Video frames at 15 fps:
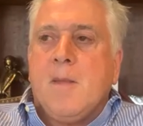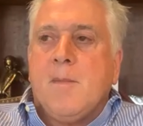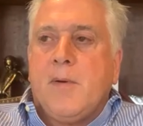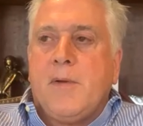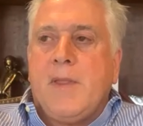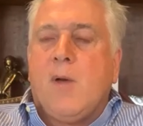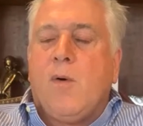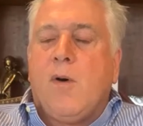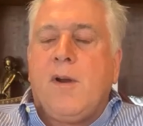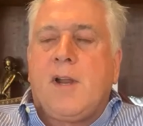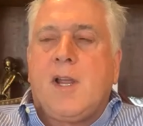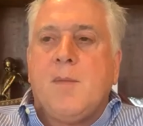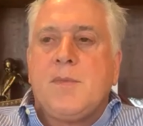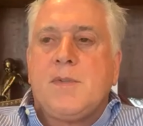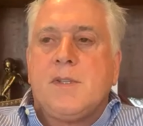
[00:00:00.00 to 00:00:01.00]
But when that water
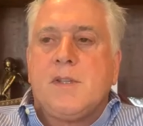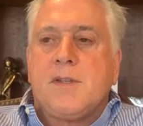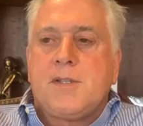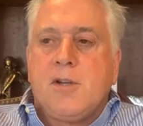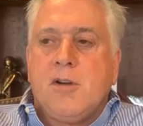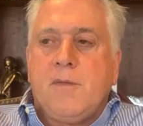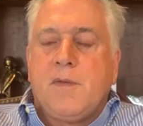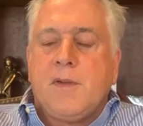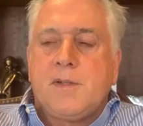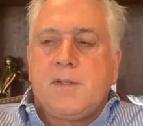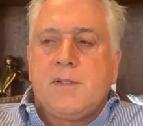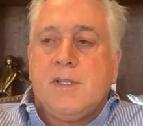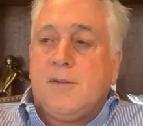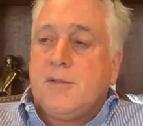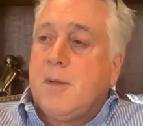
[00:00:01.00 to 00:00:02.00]
comes to the
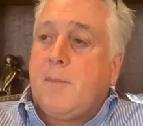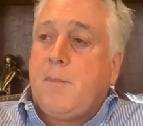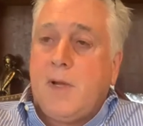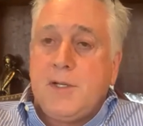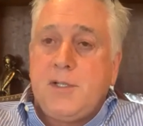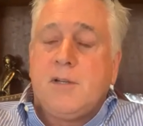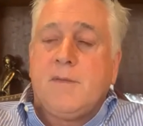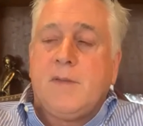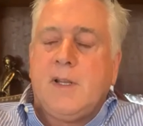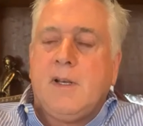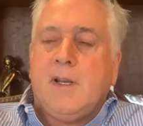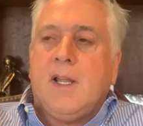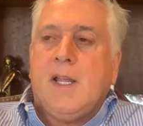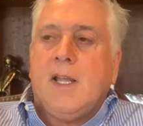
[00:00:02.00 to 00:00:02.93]
surface, and there's a bunch of it,